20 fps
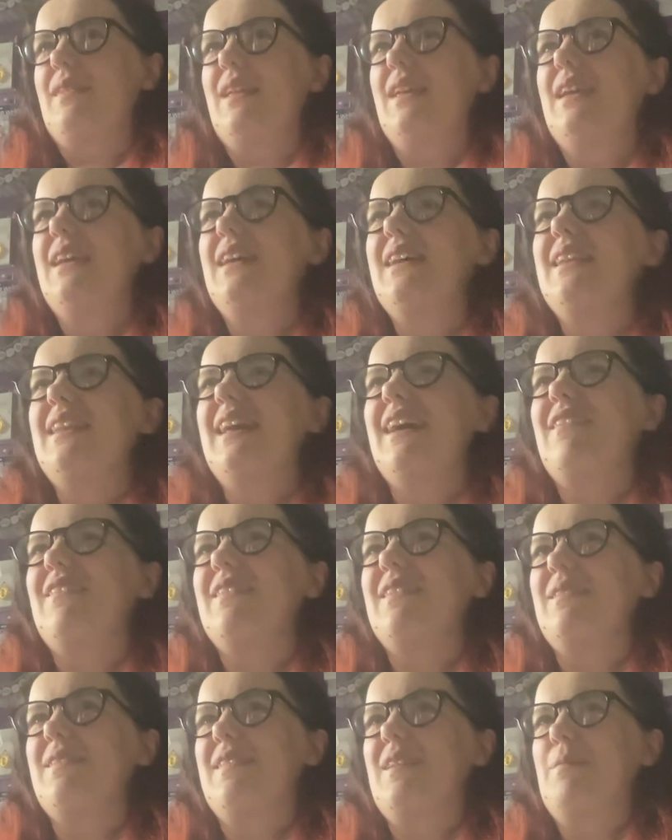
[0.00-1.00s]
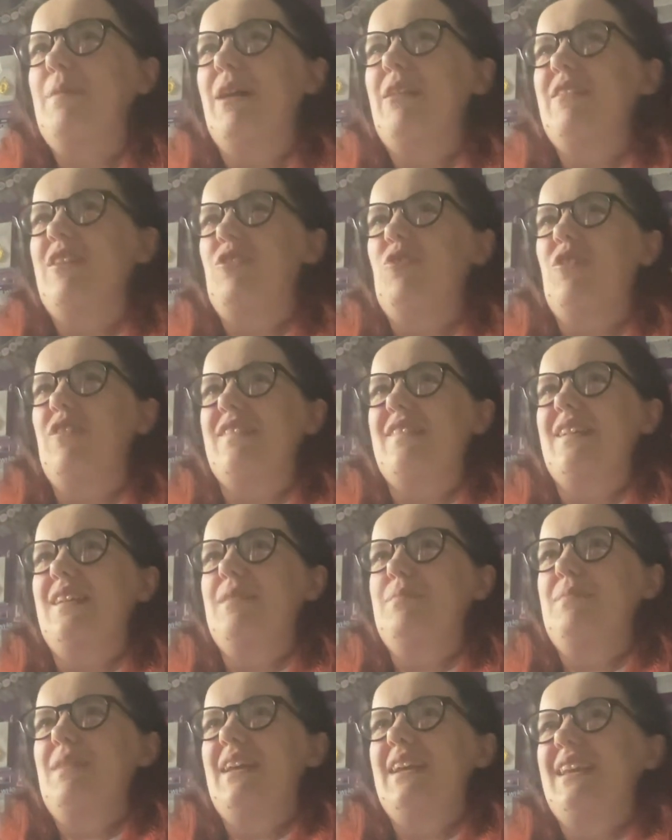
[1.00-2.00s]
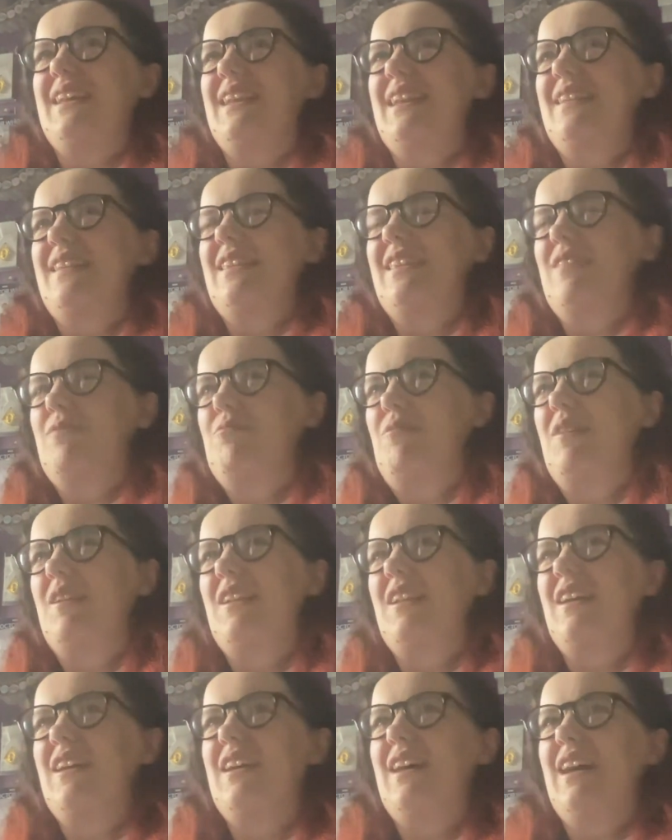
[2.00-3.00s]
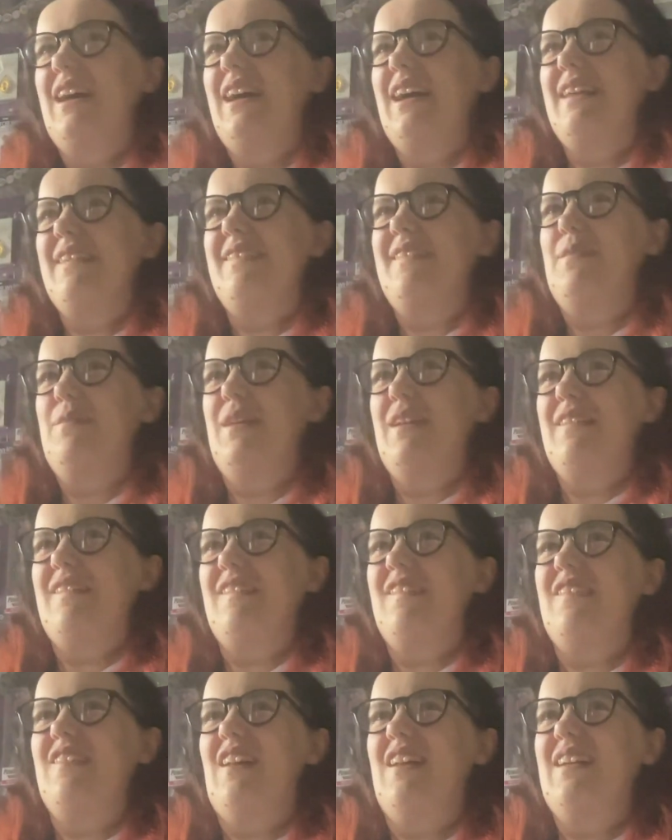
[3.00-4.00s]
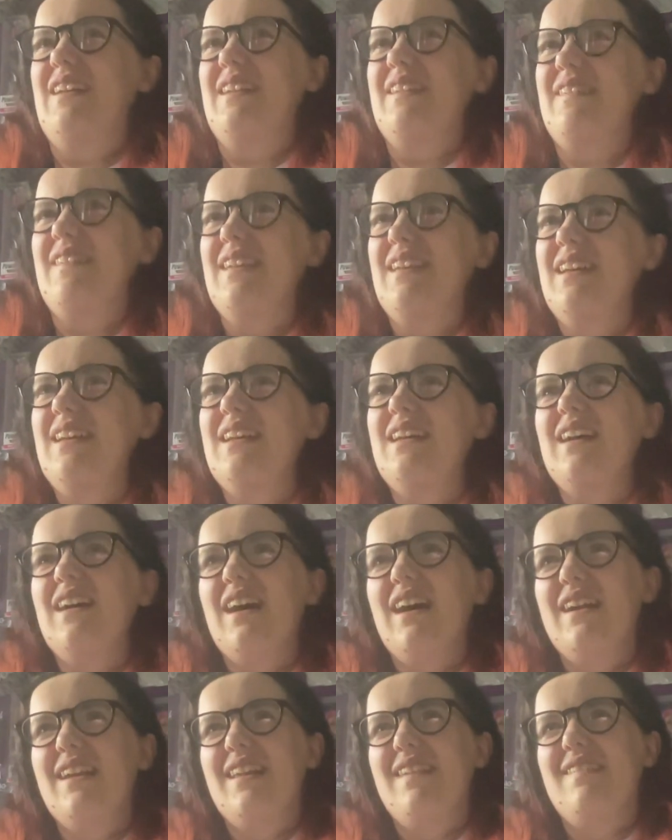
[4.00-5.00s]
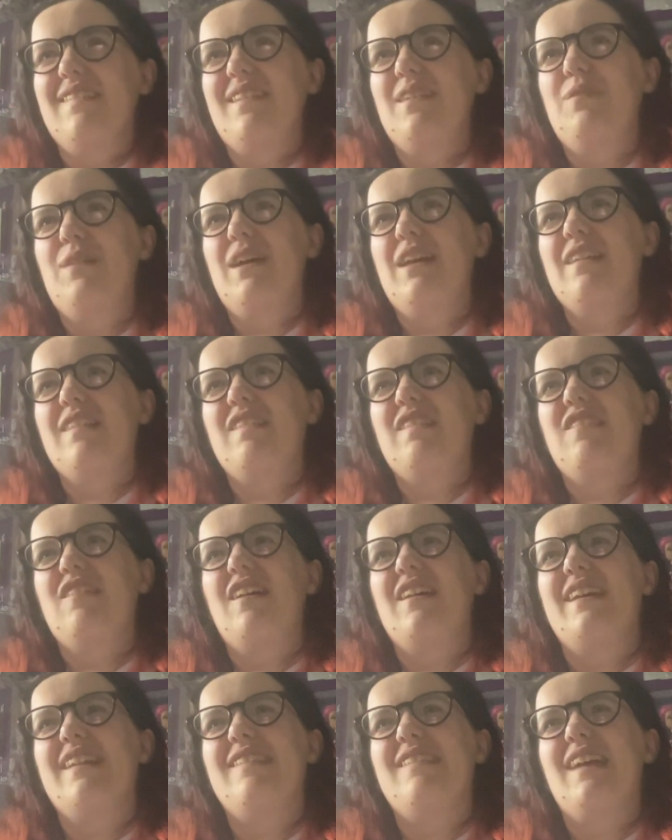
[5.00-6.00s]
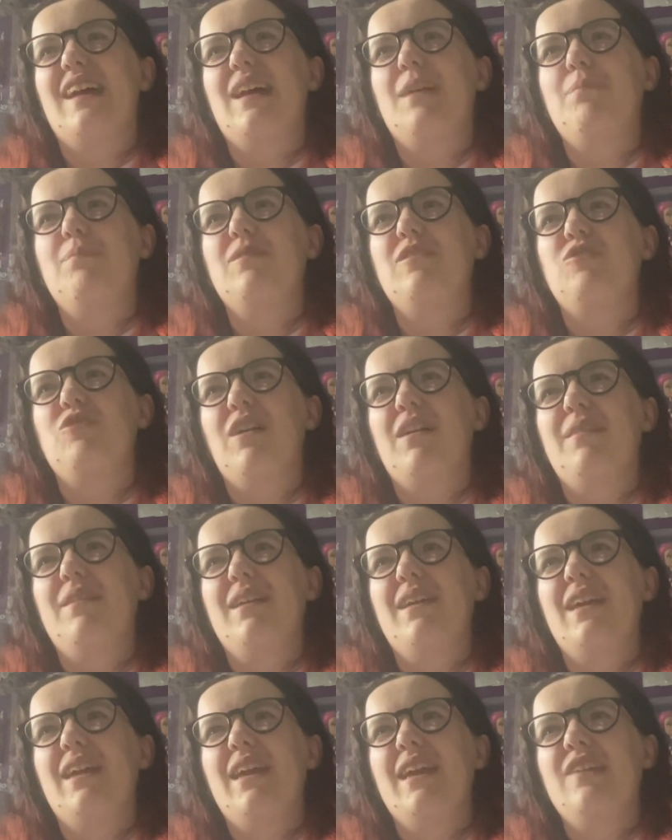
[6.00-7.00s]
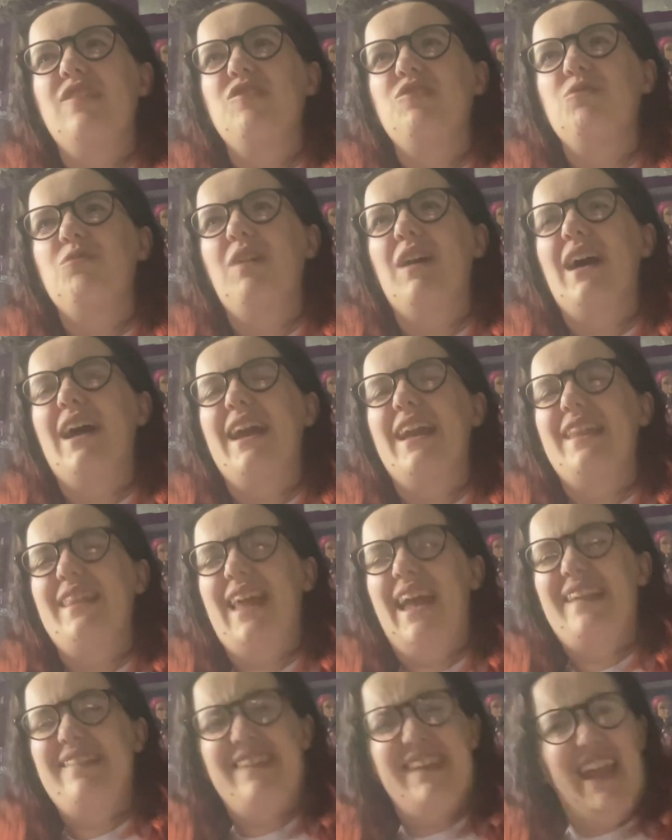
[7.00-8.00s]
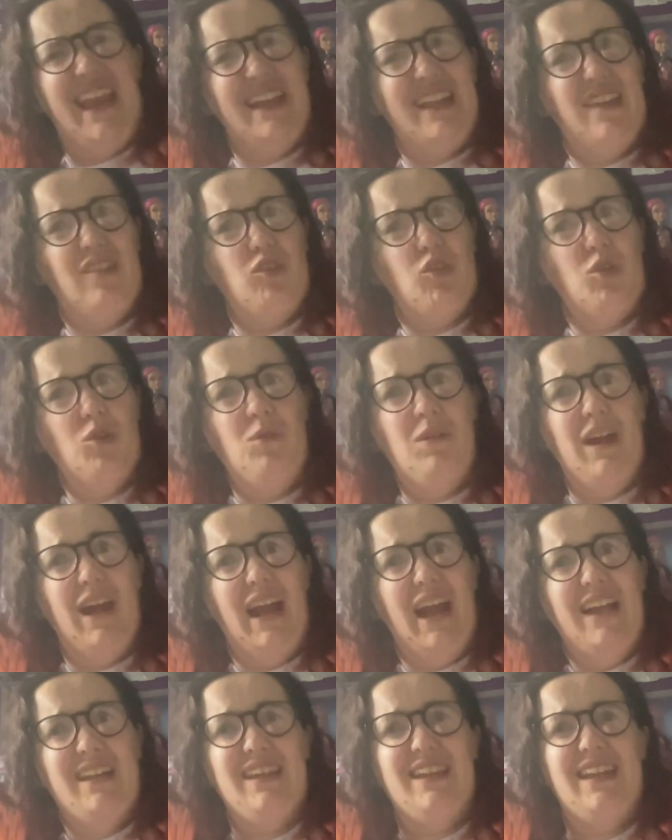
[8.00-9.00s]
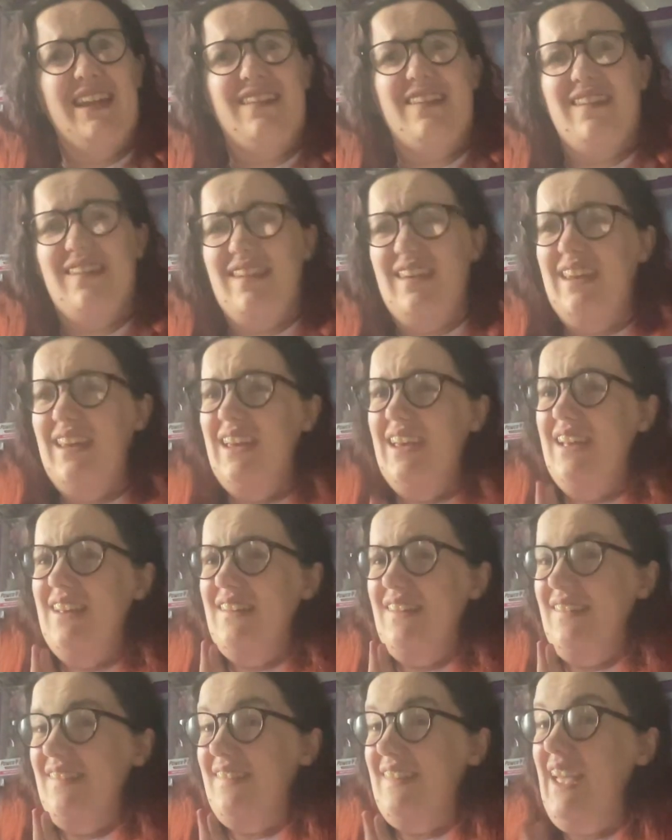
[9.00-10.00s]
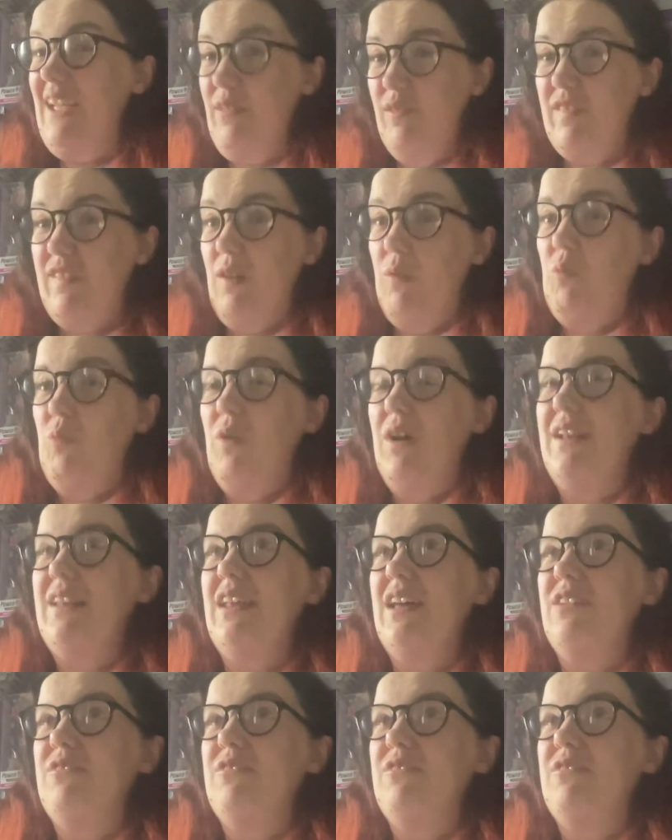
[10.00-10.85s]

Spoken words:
And now somehow the Doctor and Megan and Brigida are somewhere stuck in time in July 1982, and they need to save someone